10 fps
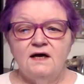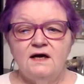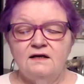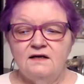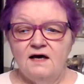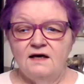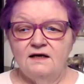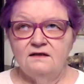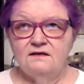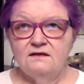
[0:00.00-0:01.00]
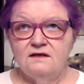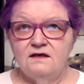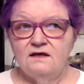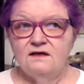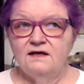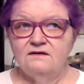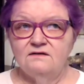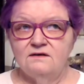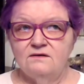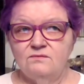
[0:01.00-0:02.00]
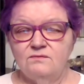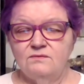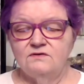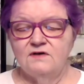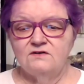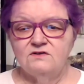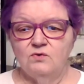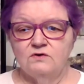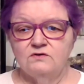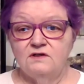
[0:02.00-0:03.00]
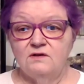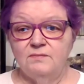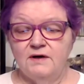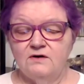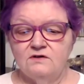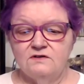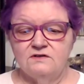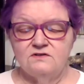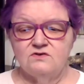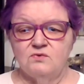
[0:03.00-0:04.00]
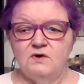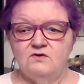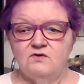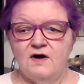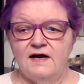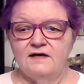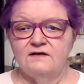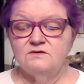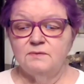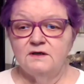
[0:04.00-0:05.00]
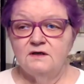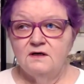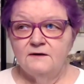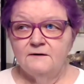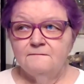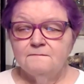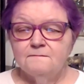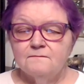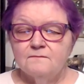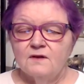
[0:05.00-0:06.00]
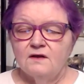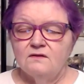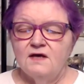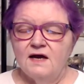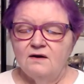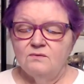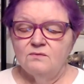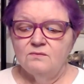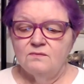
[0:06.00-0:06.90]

and nine a nine can is actually works a little better because it's three triads but they